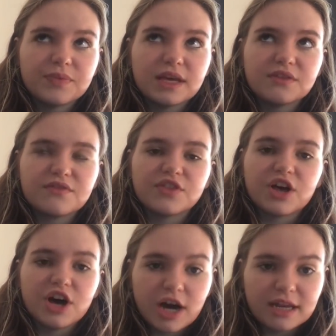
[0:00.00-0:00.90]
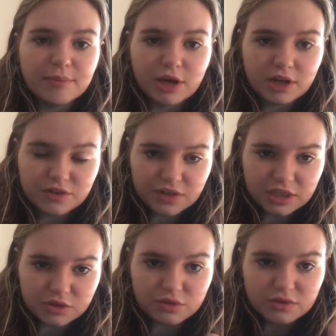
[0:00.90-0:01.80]
in for the early bird
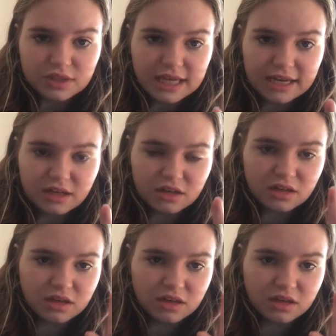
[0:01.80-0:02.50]
recalls and